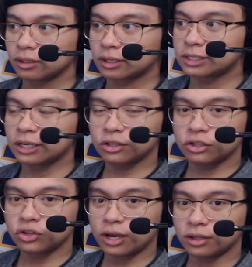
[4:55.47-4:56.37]
Cause he could do the
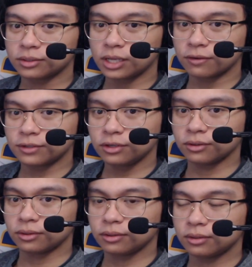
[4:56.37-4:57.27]
trial himself
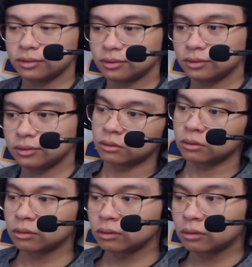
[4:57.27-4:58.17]
too.
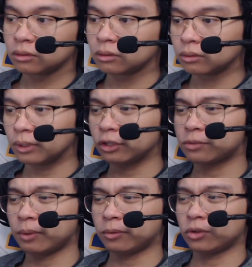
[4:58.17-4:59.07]
Wait, there's
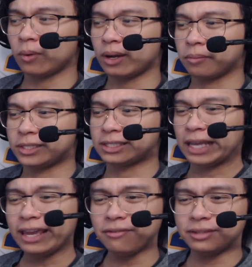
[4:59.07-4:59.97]
people who don't want to be
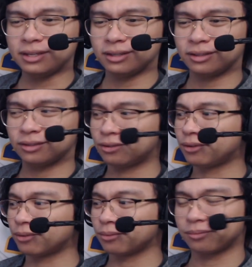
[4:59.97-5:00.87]
saved?
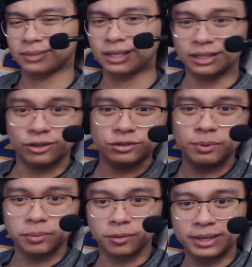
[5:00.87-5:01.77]
Those
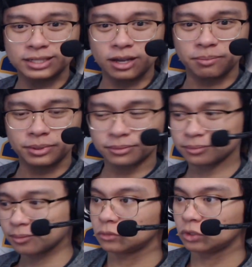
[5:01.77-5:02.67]
people are messed up.
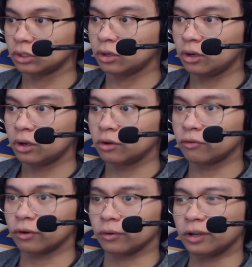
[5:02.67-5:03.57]

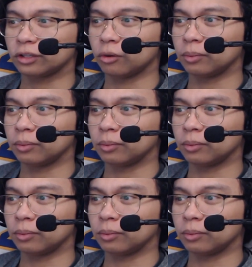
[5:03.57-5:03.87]
Frederica don't